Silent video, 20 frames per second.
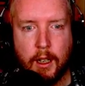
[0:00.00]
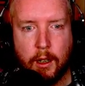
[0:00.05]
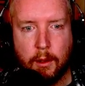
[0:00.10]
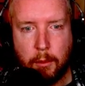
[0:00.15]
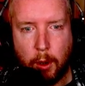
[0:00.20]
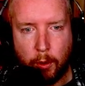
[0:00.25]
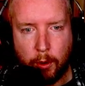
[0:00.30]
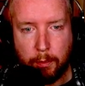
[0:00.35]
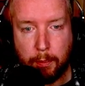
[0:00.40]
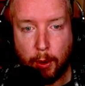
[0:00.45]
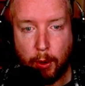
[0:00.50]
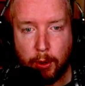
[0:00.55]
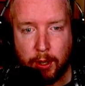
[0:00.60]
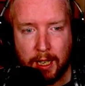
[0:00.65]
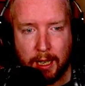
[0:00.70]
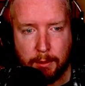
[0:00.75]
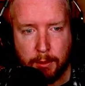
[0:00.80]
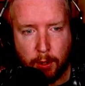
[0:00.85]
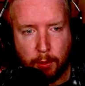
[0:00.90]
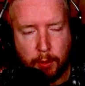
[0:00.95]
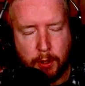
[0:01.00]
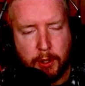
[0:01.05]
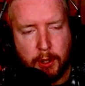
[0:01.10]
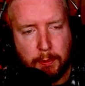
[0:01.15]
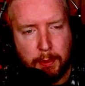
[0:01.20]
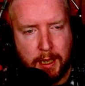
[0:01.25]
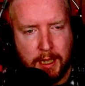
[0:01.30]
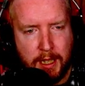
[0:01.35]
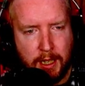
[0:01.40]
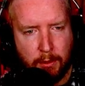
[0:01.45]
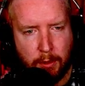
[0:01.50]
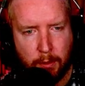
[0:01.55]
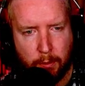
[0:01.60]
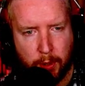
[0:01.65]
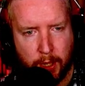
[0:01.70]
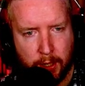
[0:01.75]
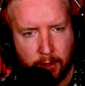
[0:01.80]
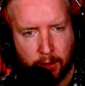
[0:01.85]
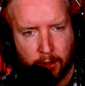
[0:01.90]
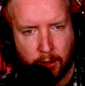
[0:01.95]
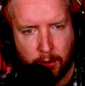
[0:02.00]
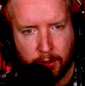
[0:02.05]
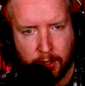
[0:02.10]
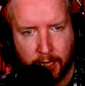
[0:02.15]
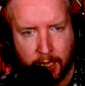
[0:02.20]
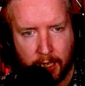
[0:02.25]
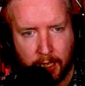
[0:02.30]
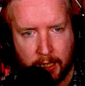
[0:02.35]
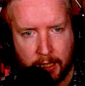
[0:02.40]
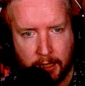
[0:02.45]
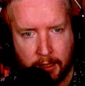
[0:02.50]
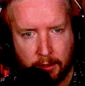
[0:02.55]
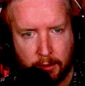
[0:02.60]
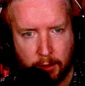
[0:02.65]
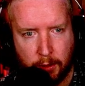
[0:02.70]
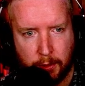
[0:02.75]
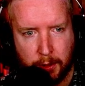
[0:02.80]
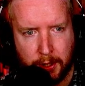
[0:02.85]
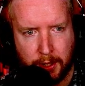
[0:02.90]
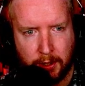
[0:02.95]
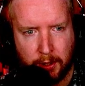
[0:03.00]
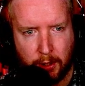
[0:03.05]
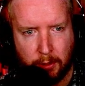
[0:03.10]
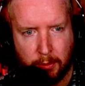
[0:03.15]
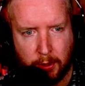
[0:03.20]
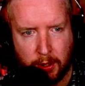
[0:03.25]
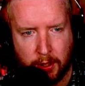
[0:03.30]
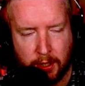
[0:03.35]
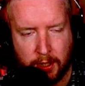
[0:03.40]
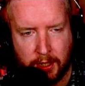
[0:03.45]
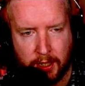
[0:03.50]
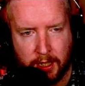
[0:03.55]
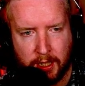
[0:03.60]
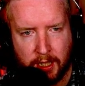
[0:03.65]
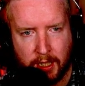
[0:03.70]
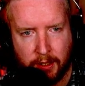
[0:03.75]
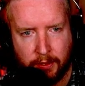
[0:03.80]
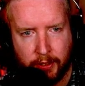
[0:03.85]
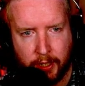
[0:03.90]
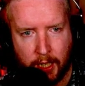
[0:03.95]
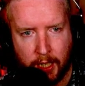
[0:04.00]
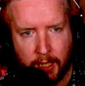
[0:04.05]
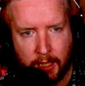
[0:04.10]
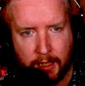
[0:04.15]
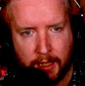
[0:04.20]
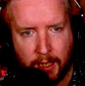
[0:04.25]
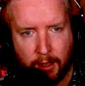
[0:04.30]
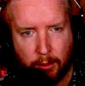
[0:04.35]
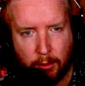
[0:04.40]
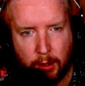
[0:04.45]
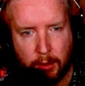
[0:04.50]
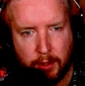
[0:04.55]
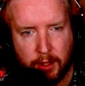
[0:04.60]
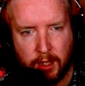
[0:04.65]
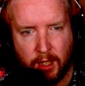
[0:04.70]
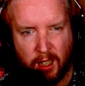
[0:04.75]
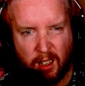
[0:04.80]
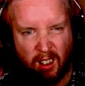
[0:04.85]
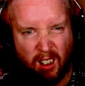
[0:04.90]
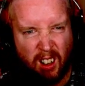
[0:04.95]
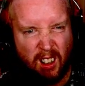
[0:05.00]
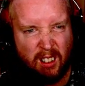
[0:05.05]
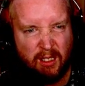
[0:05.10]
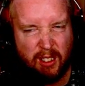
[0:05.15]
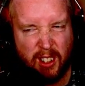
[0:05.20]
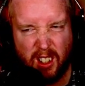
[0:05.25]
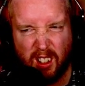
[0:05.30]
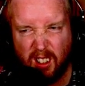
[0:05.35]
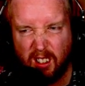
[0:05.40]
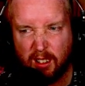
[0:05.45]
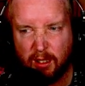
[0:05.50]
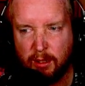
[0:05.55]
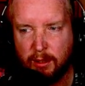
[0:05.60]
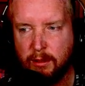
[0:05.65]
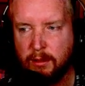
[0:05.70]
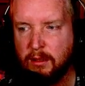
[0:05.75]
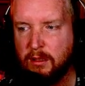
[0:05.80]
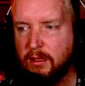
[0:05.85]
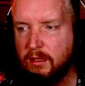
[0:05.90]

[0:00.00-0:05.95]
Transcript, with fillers: On a borrowed laptop because your PC went weird on a hot day. You're using two monitors and a TV. Now it won't start. Oh, no.